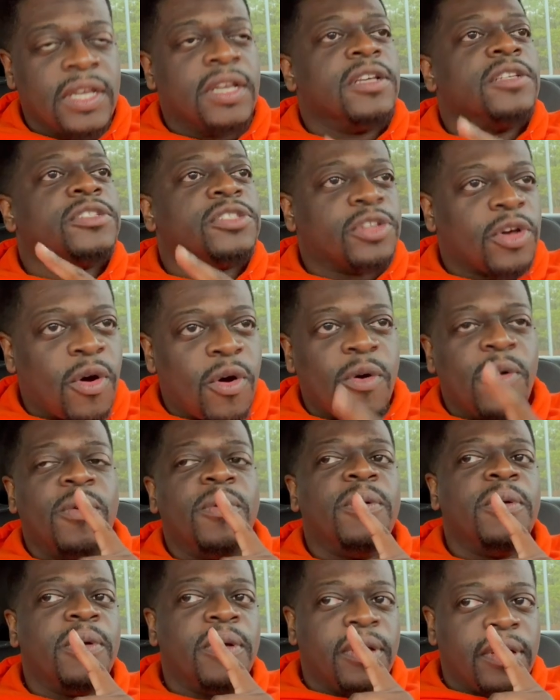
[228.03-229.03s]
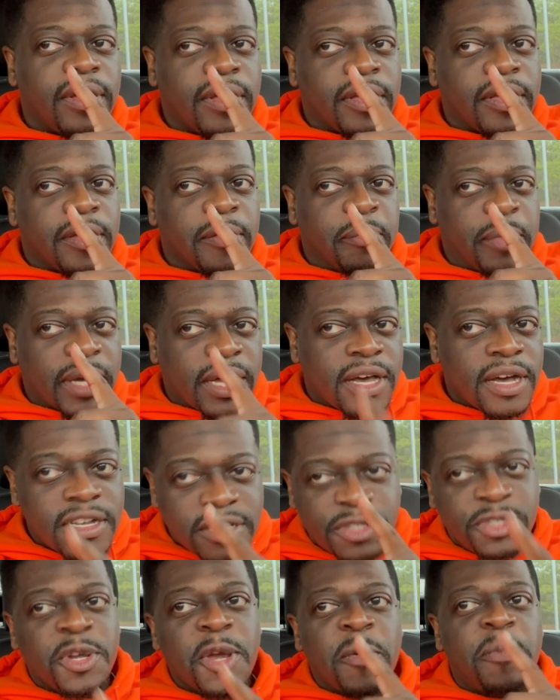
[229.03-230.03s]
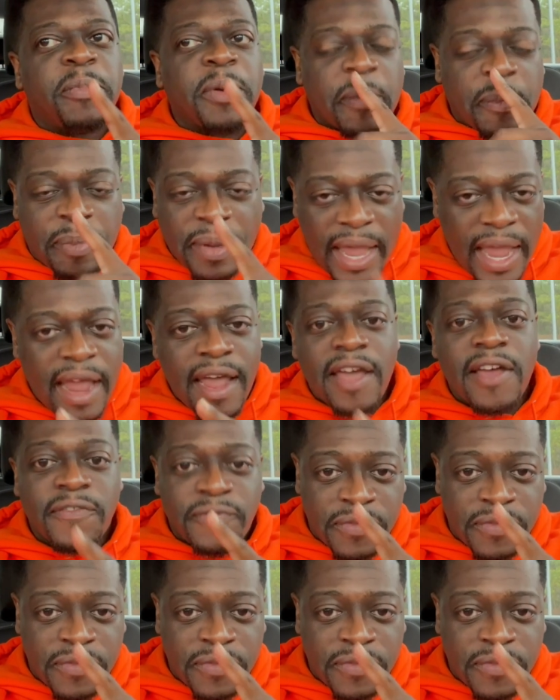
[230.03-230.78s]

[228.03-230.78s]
So because you're prepared